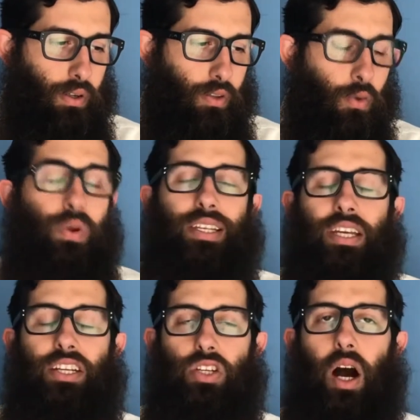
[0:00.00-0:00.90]
the
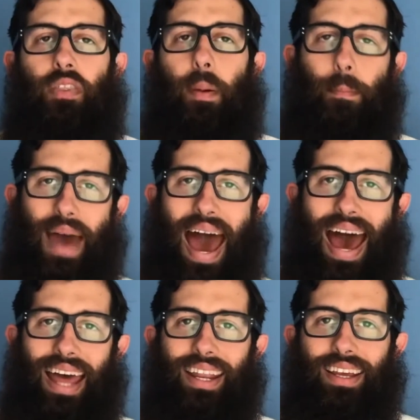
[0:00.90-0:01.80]
reason it's called the
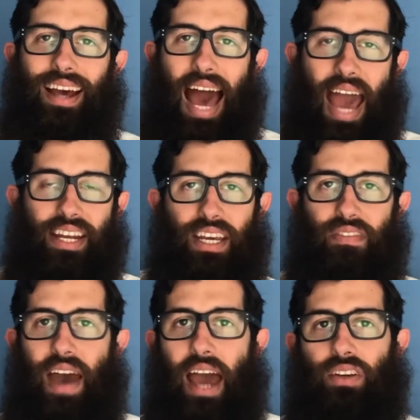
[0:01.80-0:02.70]
Bad Idea
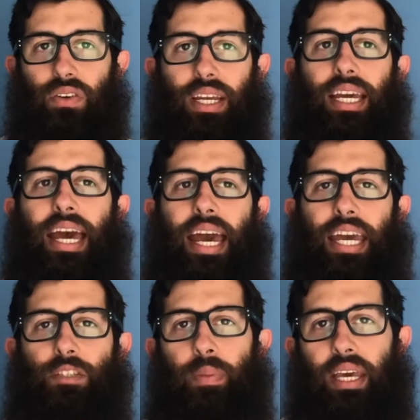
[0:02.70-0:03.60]
Factory
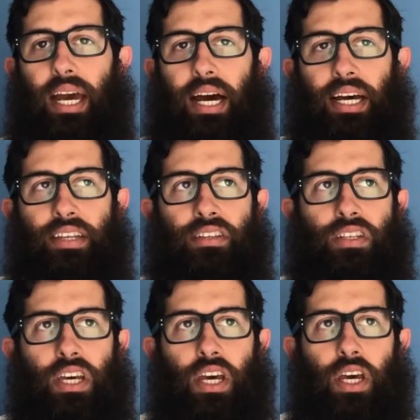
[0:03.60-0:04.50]
is
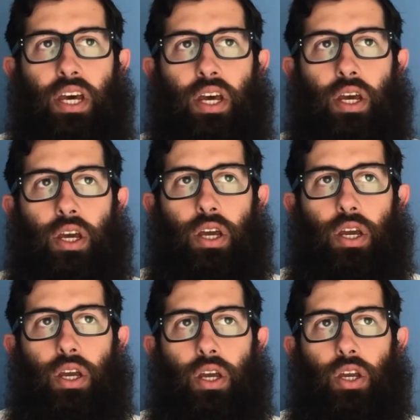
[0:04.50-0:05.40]
because
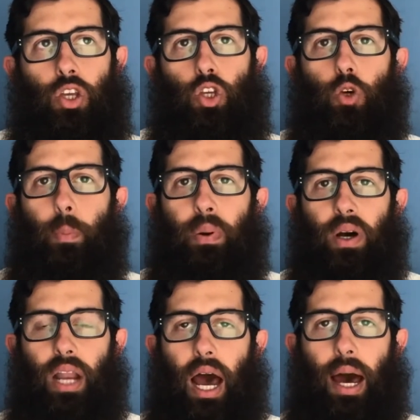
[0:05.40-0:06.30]
you
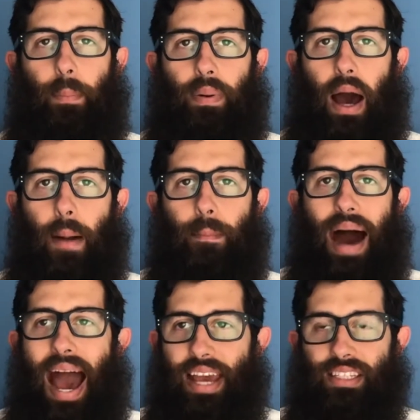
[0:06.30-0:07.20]
put up a
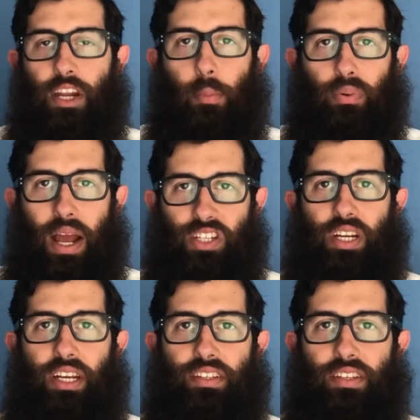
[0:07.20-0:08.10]
bias and a
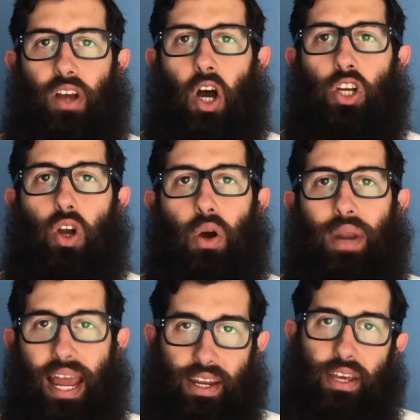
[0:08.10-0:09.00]
prejudice on your own
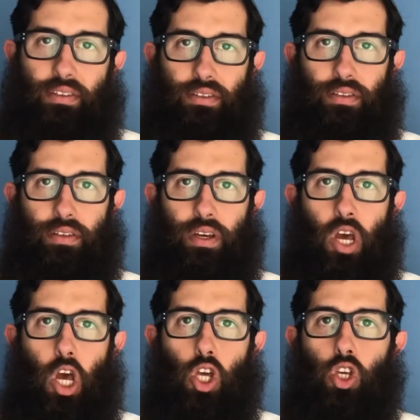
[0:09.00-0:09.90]
ideas.
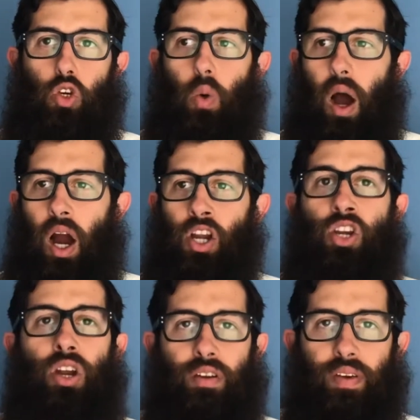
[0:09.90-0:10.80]
You are
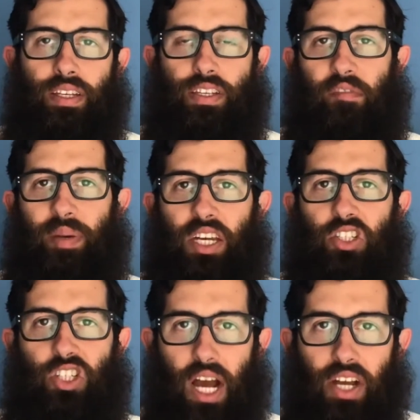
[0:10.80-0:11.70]
nervous of being
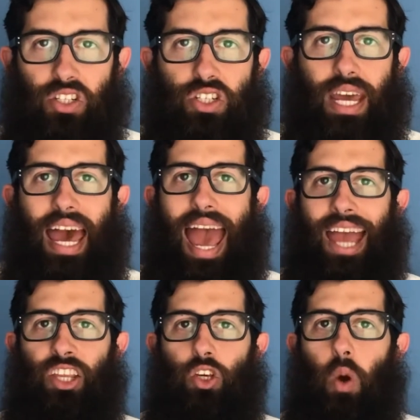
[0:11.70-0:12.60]
judged,
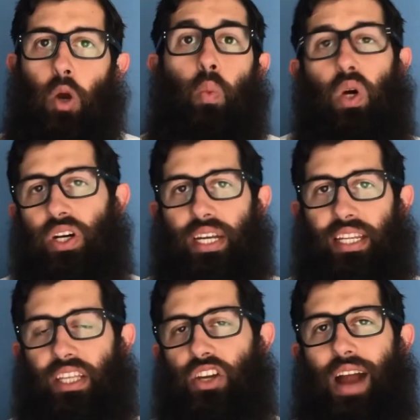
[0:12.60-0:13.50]
and you are
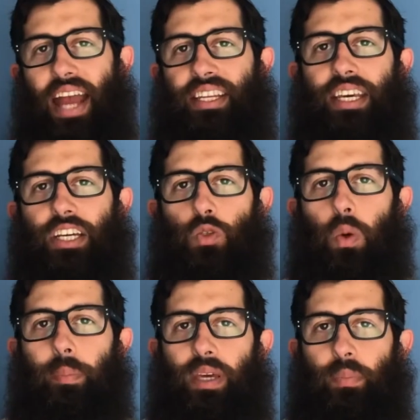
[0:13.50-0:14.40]
worried that your ideas
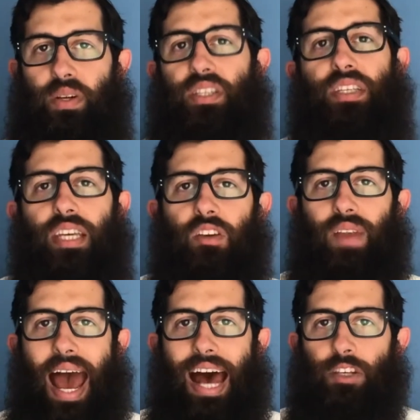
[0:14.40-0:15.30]
will be perceived
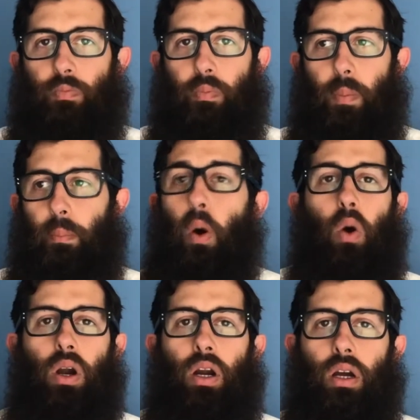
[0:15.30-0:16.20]
as
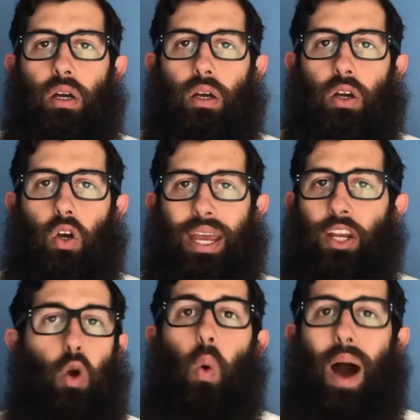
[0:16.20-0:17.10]
poor in
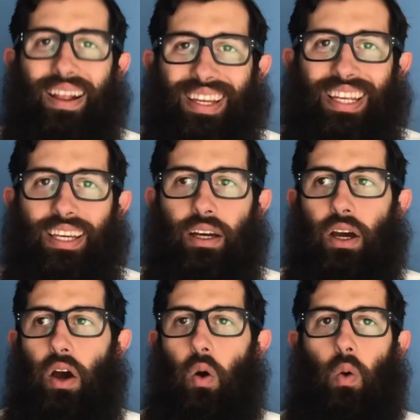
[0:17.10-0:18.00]
quality
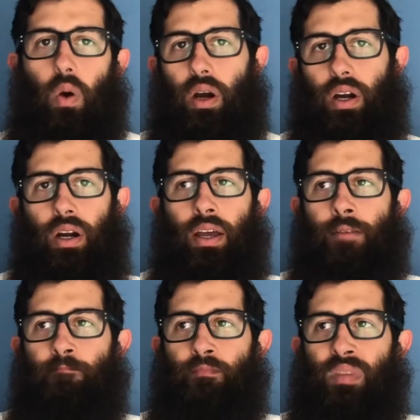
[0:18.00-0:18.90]
or
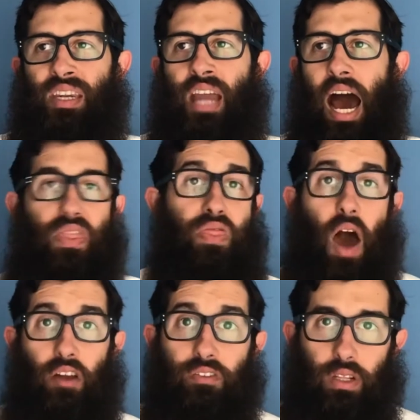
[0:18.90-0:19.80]
not
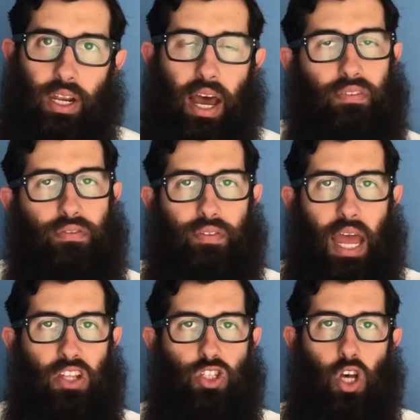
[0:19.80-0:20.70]
thoughtful enough.
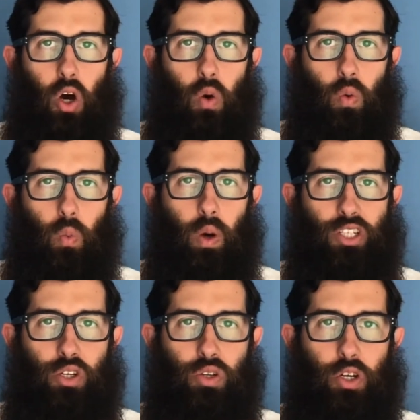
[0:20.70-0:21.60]
And so
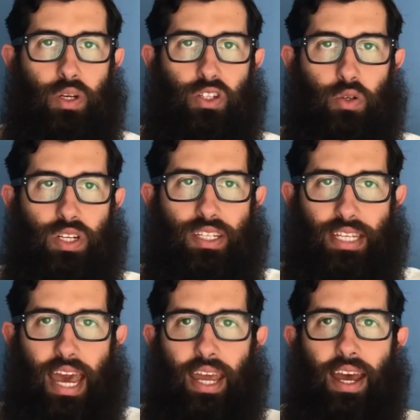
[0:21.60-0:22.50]
what you do is you just
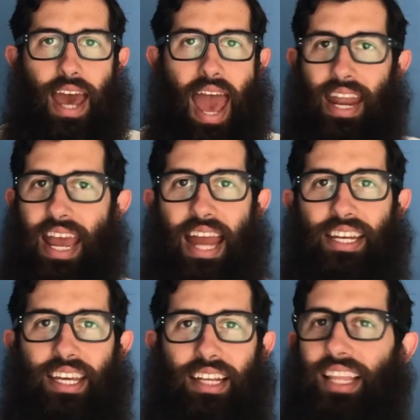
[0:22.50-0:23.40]
say, any
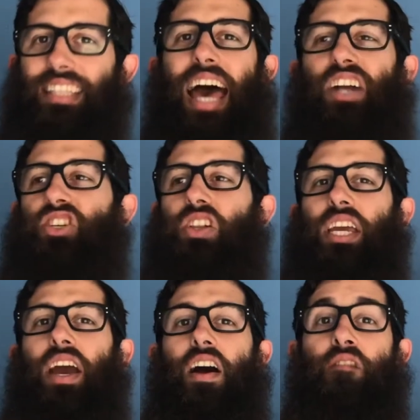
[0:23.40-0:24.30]
idea, let's
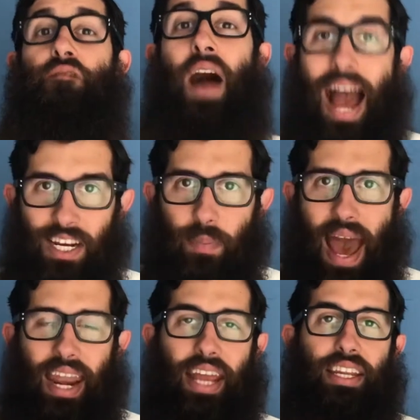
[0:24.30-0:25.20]
actually find
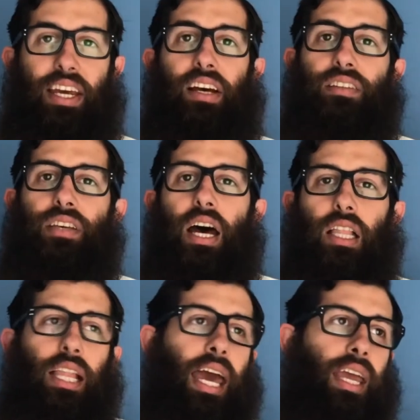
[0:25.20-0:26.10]
bad ideas.
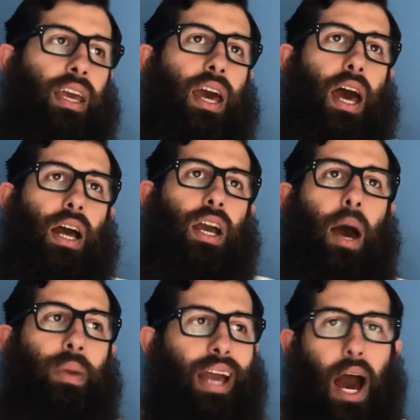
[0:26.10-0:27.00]
Like
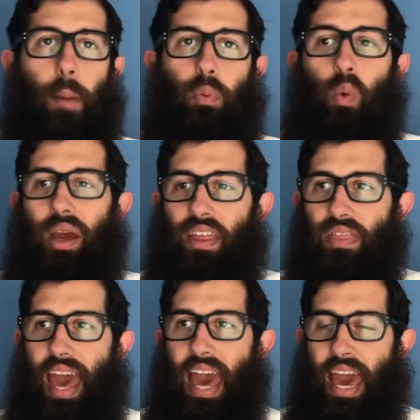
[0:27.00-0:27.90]
coming up with
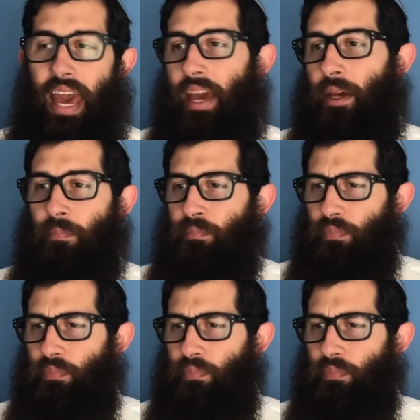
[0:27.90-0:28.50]
a